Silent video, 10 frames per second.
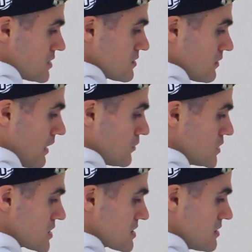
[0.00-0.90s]
So now
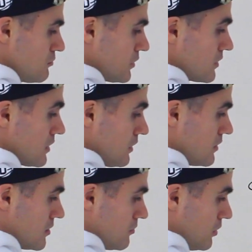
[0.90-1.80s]
we just simply
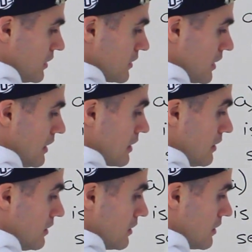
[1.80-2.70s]
plug
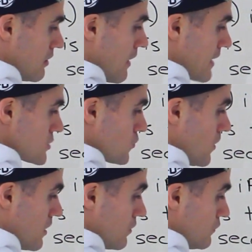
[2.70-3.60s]
in that
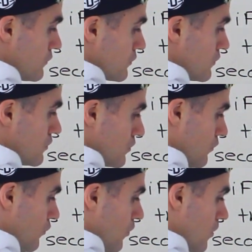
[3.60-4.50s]
12
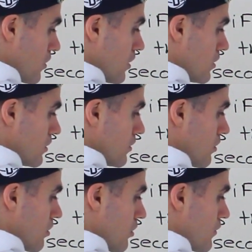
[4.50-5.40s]
for
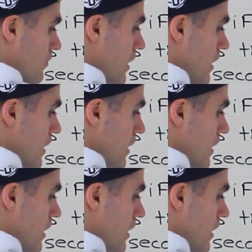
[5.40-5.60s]
the